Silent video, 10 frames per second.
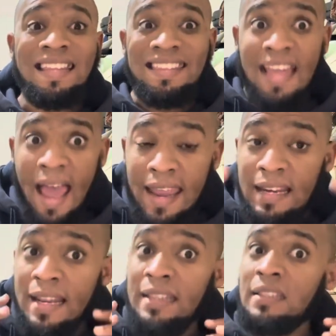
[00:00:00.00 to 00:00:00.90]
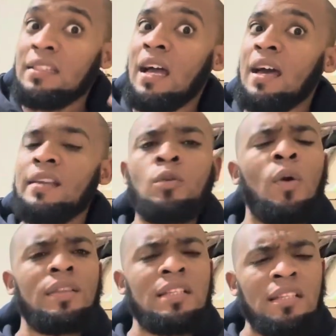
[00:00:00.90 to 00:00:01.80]
dilated eyes.
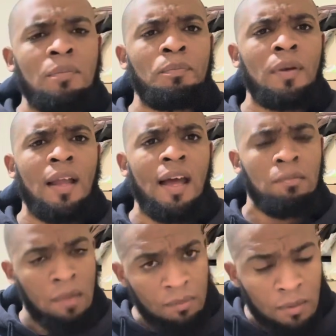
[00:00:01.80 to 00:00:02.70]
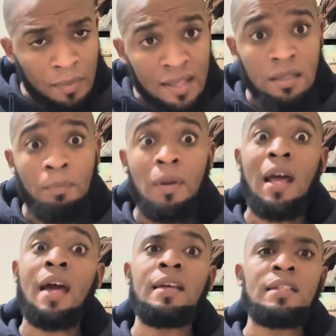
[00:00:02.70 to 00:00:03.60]
What does it imply? Maybe being
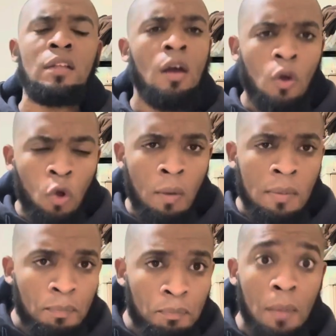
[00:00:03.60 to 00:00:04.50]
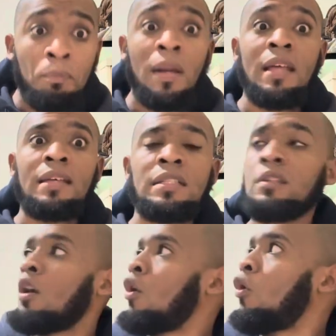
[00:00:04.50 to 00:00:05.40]
surprised, or maybe
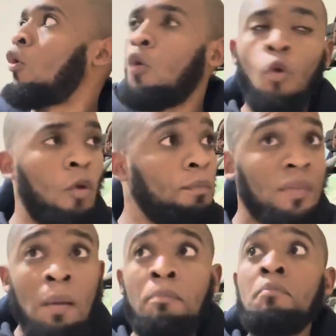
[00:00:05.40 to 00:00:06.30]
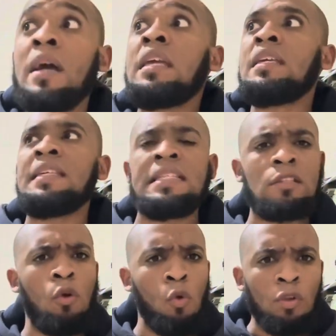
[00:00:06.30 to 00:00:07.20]
perplexed, or
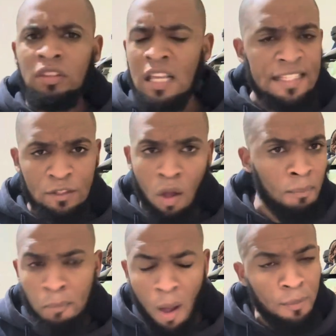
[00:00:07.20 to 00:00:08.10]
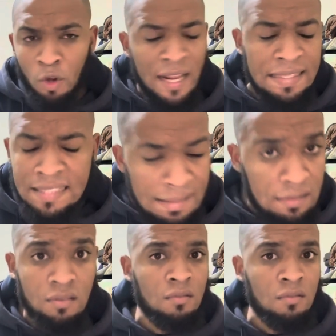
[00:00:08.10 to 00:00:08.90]
amazed, or discombobulated.